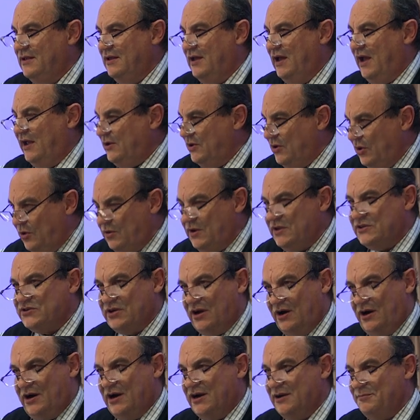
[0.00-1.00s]
I know it's
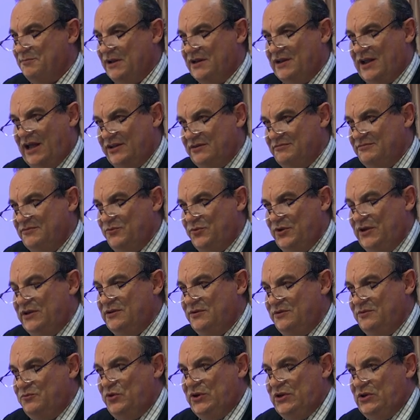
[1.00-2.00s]
hard, but I,
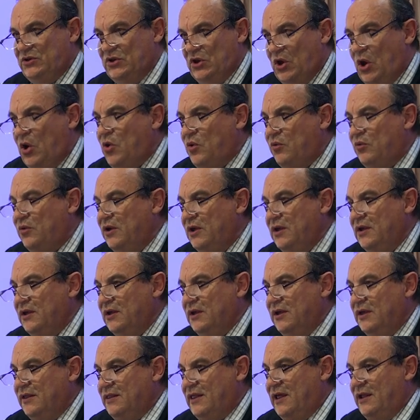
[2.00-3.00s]
we, we know
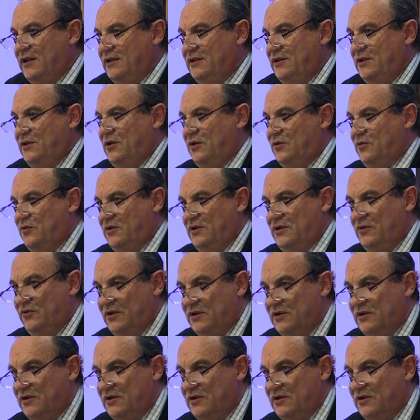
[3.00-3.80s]
that, you know,